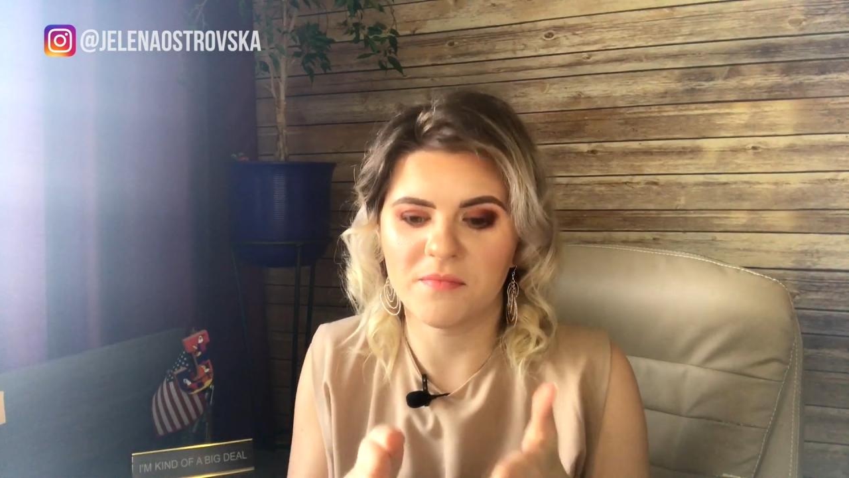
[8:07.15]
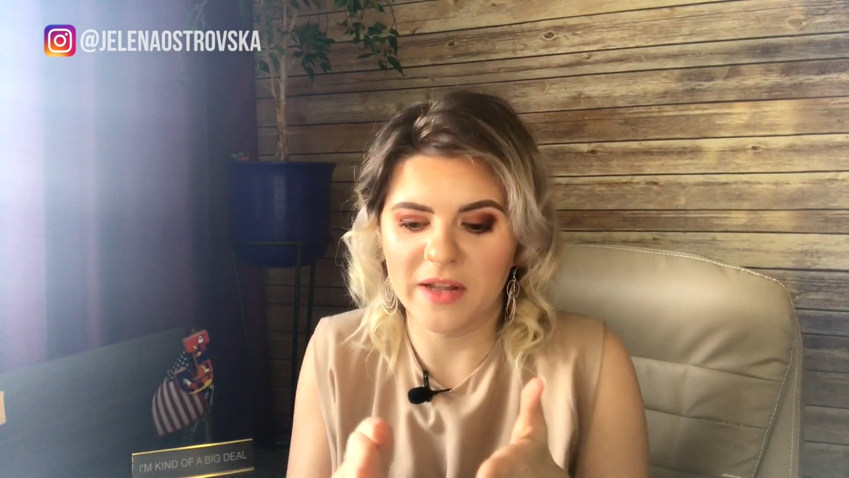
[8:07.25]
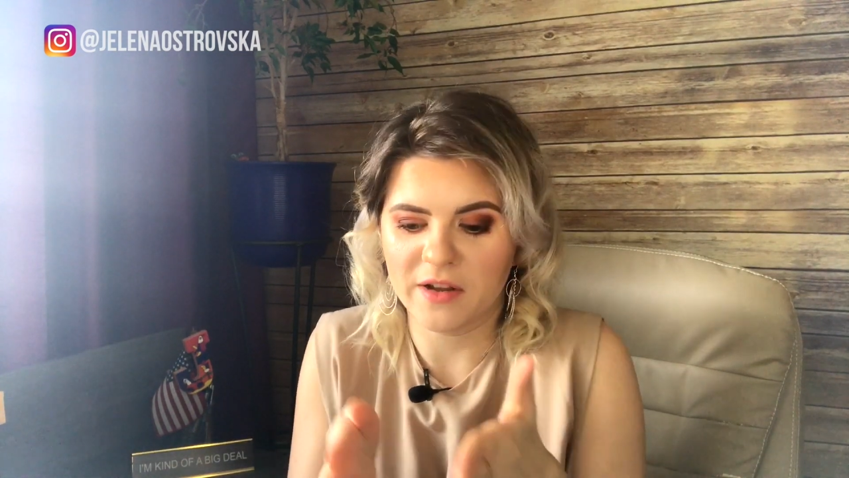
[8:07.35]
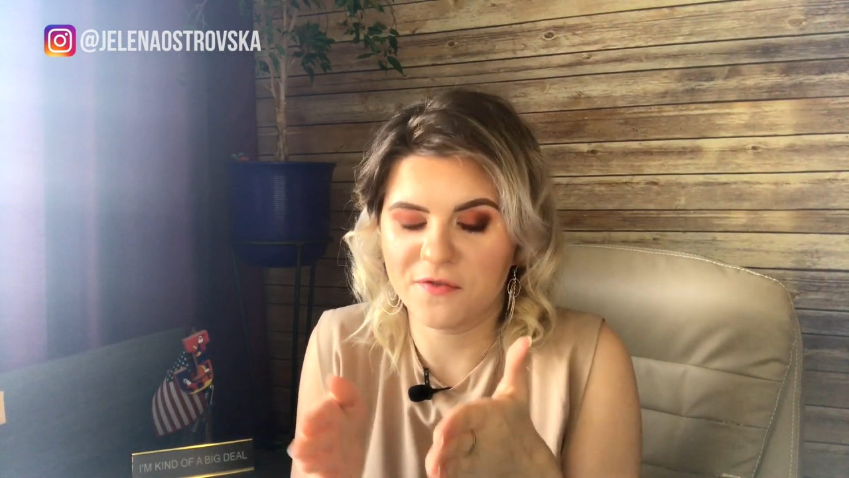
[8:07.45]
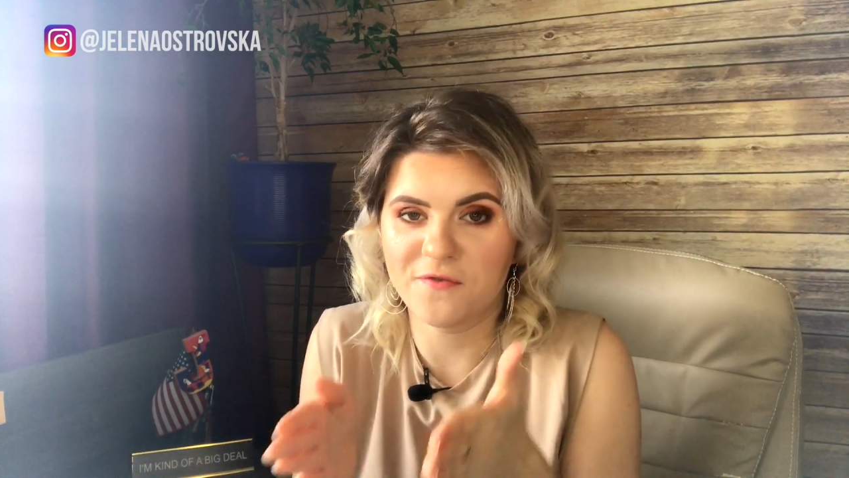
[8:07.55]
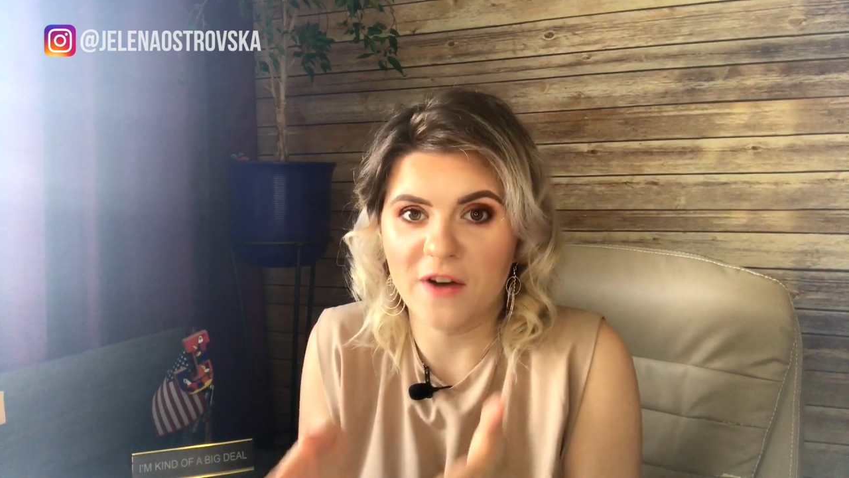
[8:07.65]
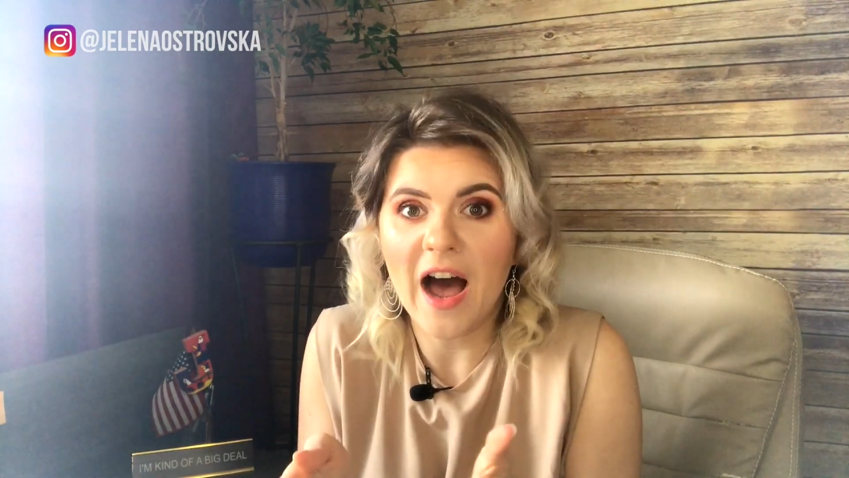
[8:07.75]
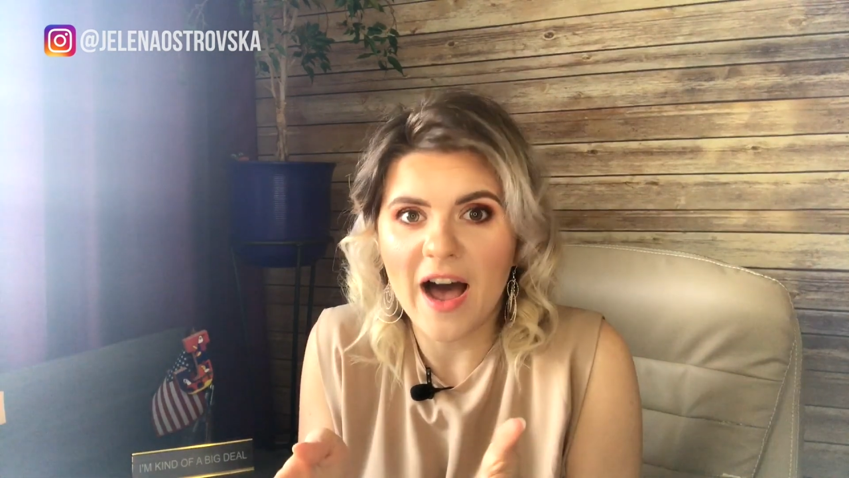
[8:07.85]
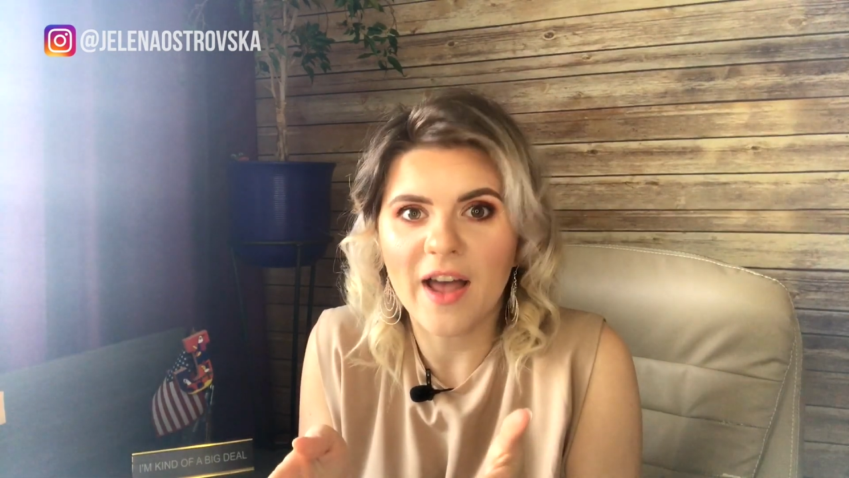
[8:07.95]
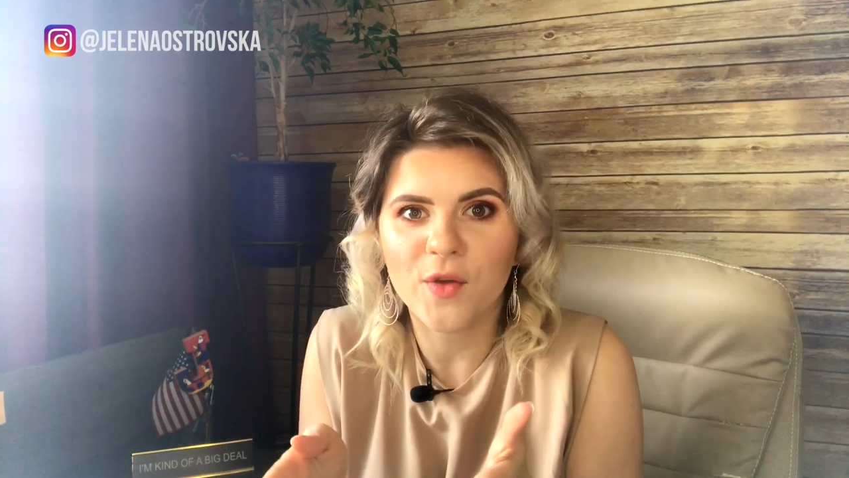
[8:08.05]
like
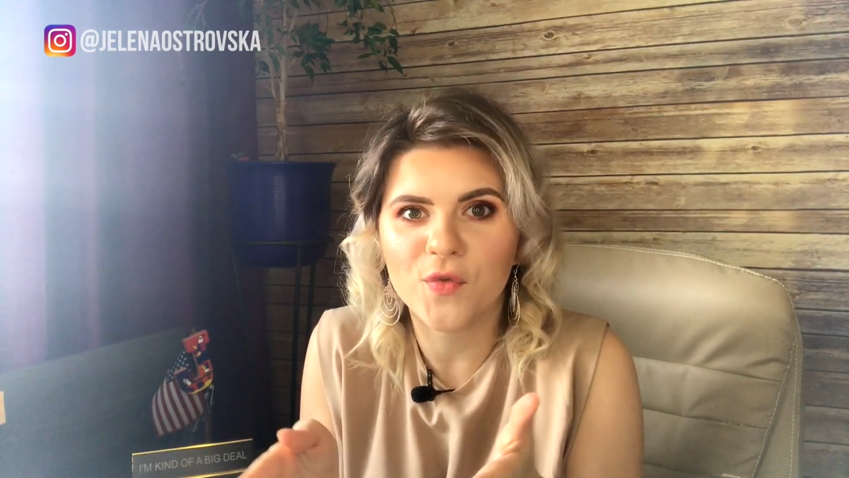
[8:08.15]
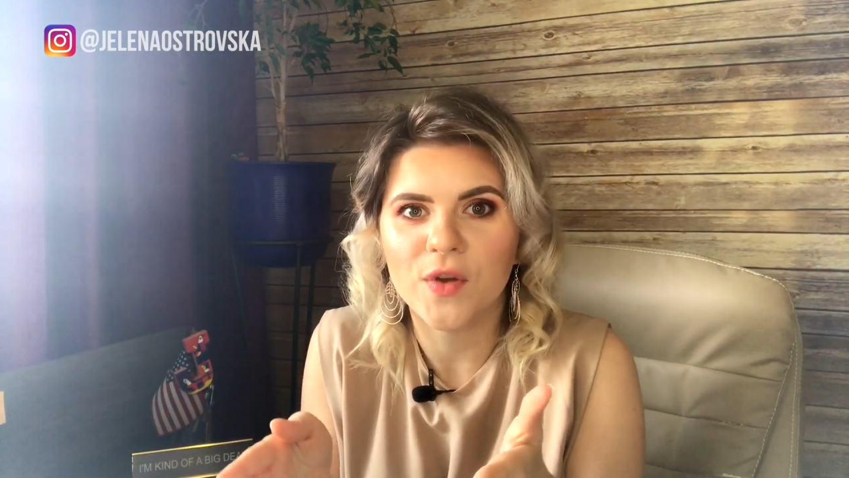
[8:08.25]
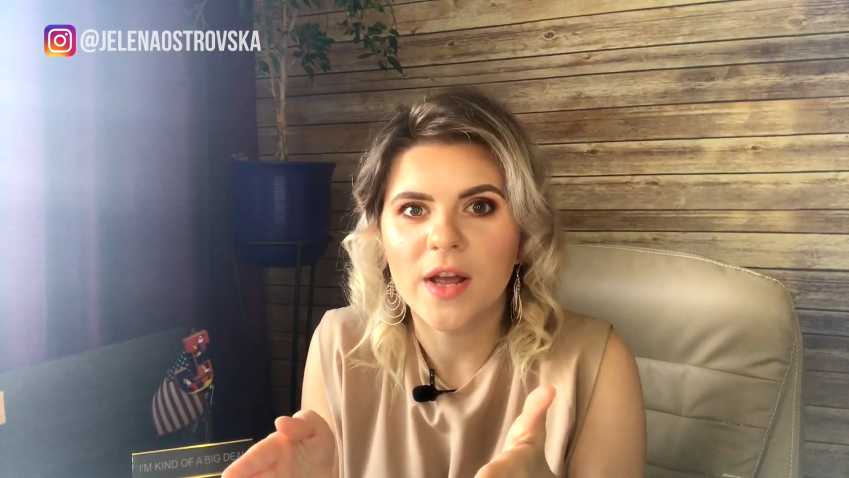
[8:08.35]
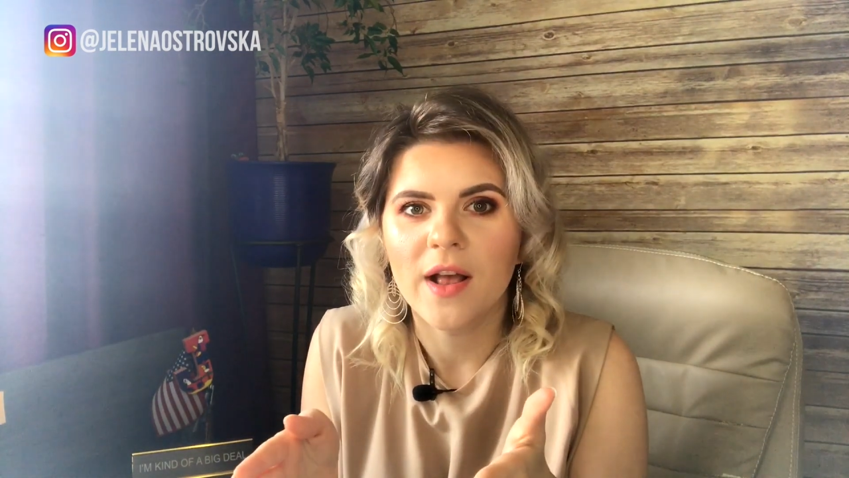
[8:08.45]
5,